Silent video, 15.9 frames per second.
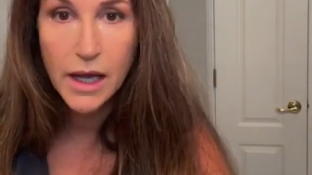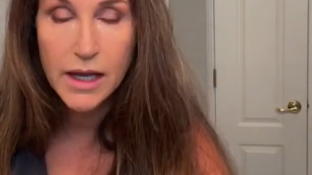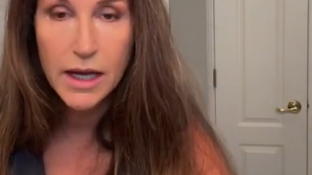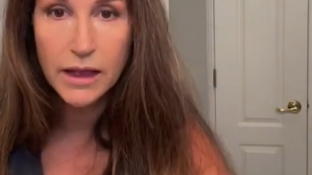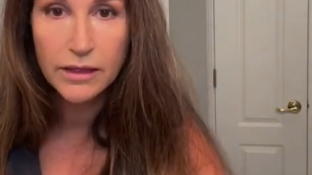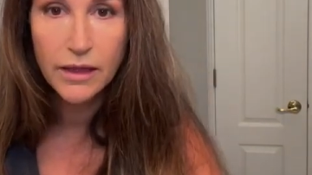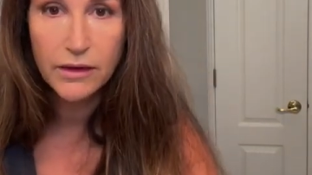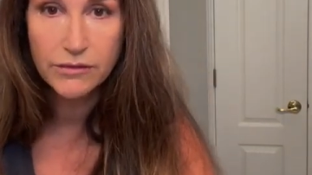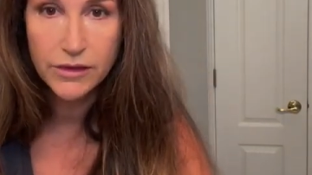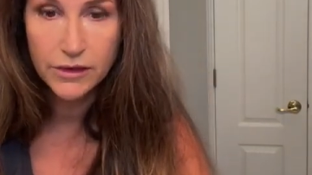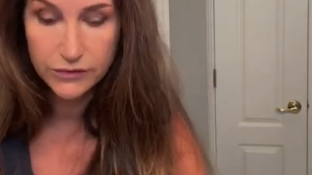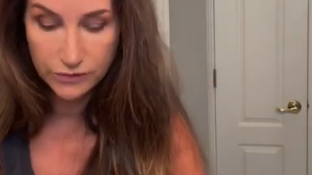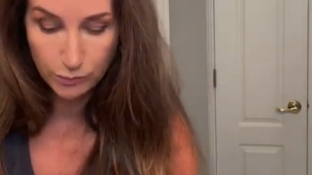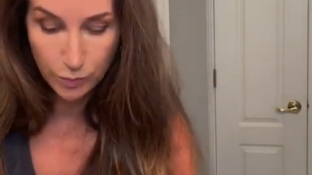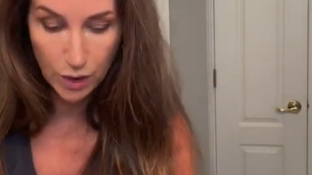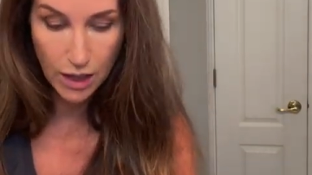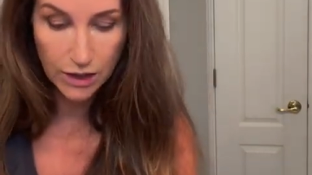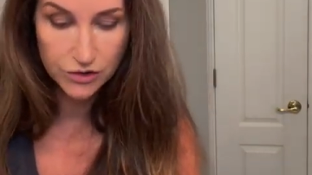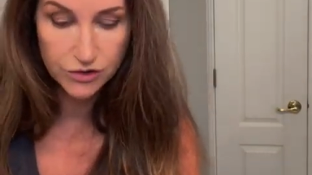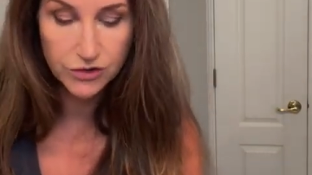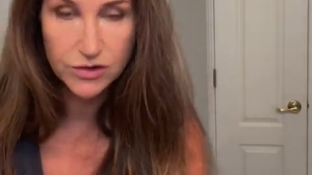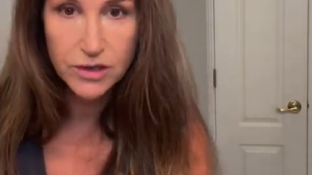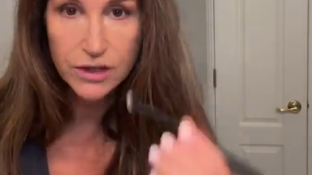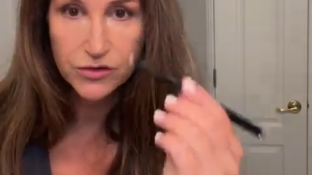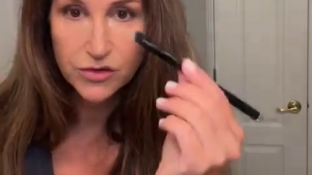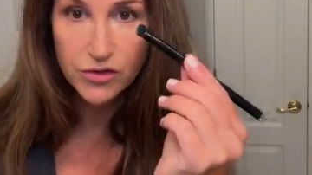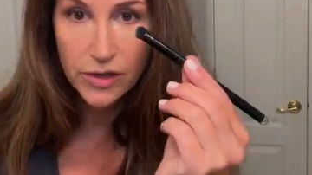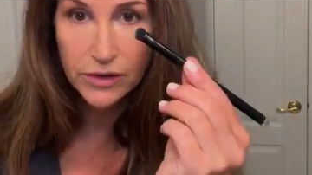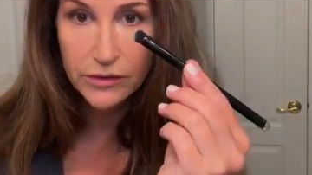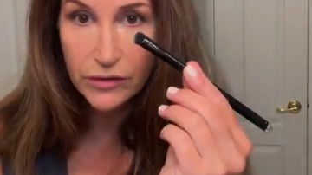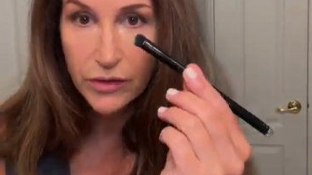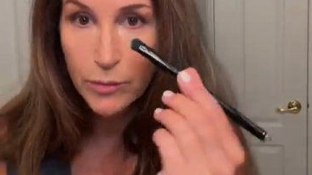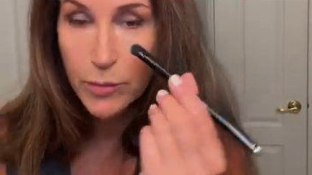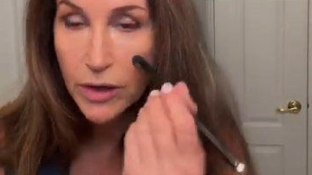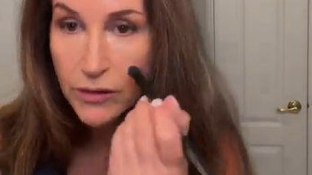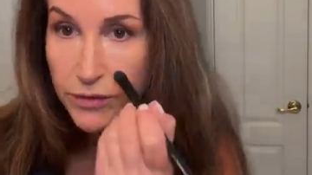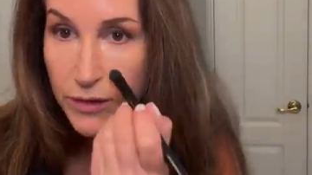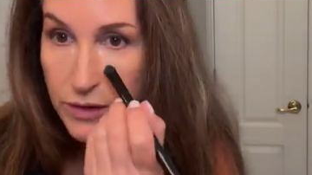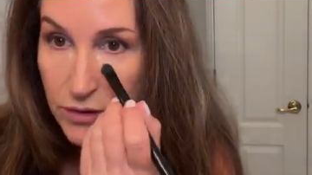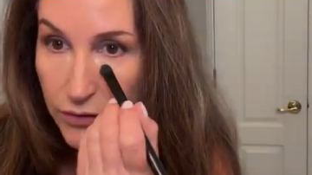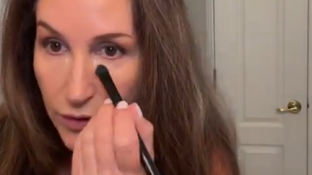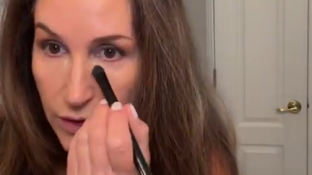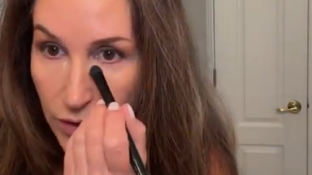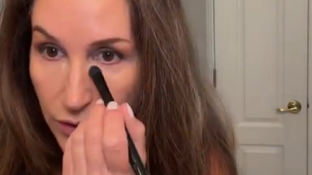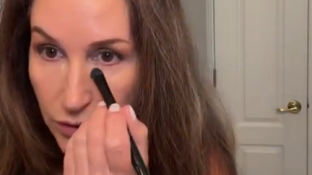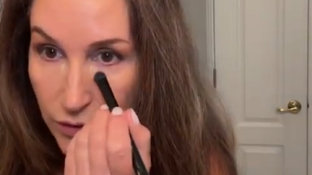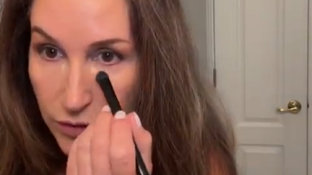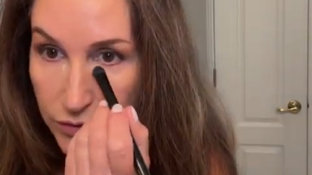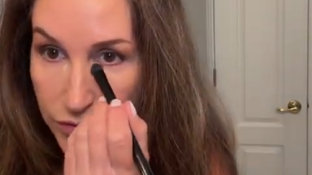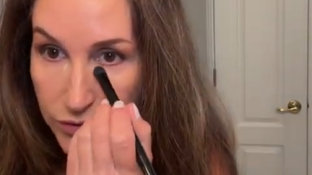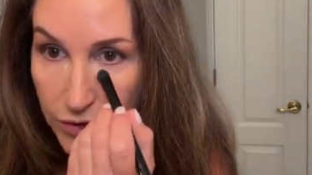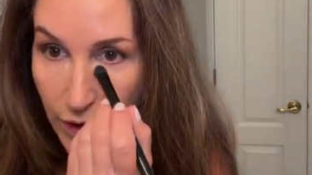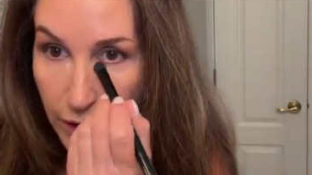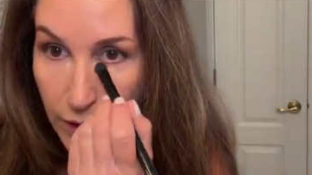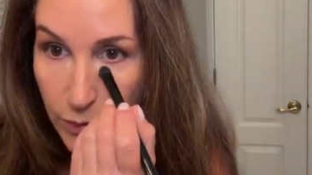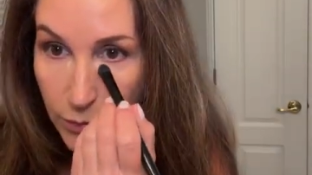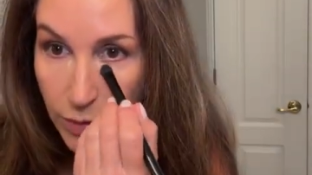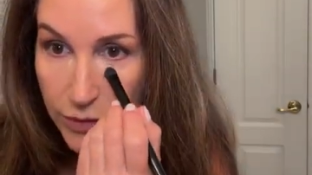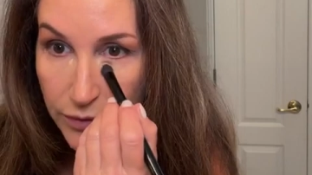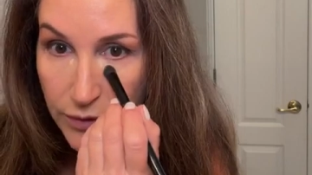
And I love this brush. It's just the perfect little shape.